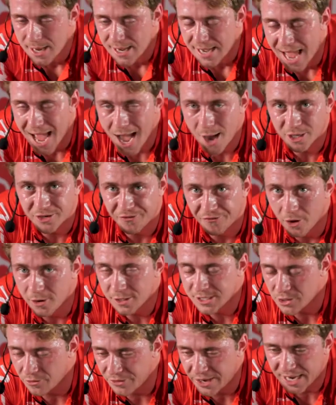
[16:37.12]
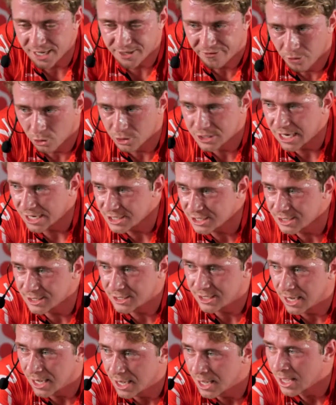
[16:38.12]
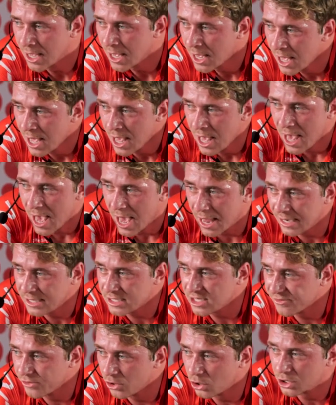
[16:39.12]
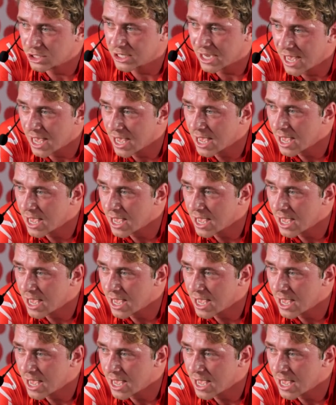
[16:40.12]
Now it's focusing on the next 4 sessions and intervals,